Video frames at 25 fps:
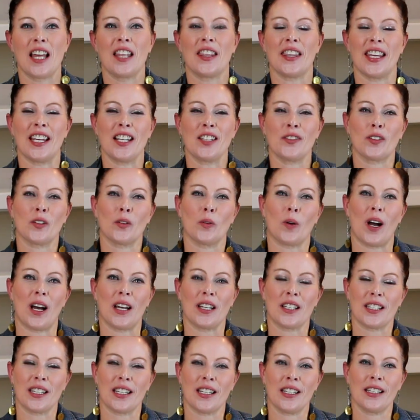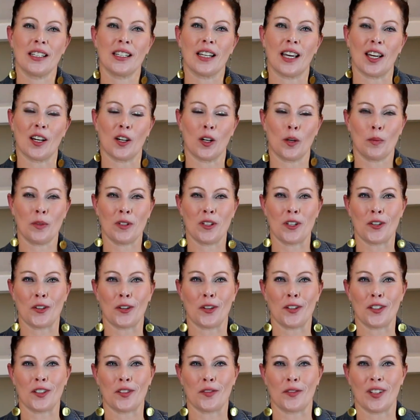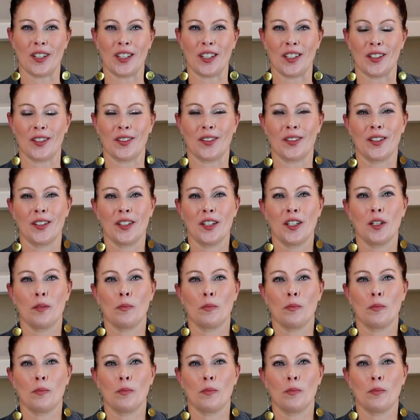Thanks for watching. I hope you enjoyed this video.